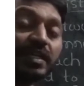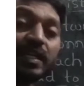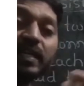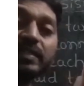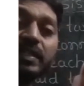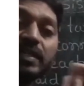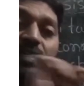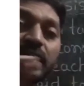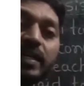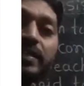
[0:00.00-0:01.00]
electric
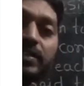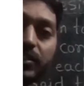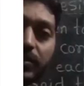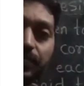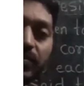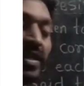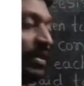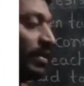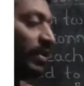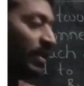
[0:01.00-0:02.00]
current.
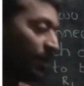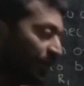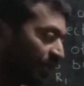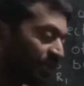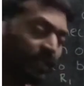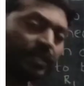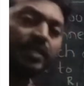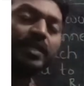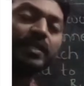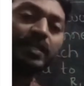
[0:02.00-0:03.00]
Ammeter
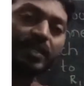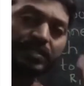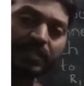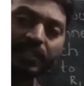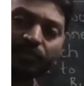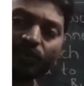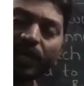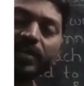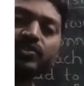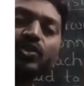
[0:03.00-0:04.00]
is a
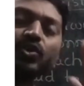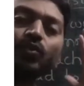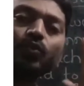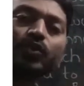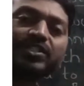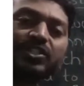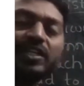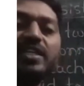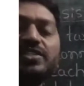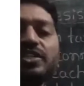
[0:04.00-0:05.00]
device which
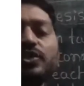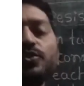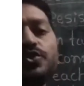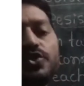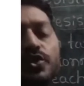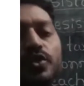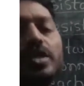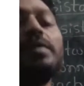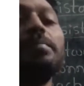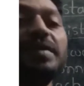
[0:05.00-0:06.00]
is used to
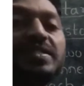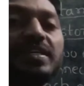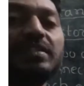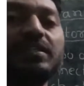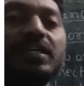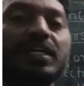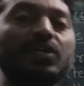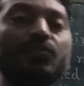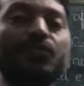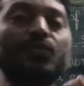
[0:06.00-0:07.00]
measure the
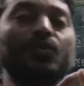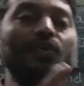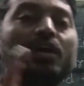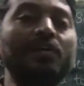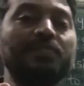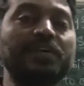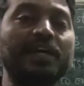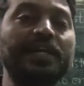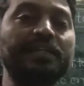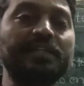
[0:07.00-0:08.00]
flow of
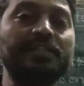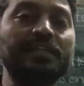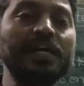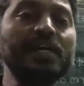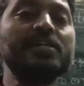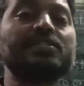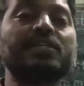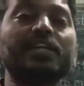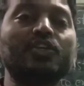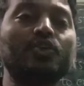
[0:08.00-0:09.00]
current in the
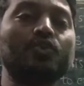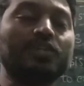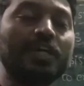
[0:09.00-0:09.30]
circuit.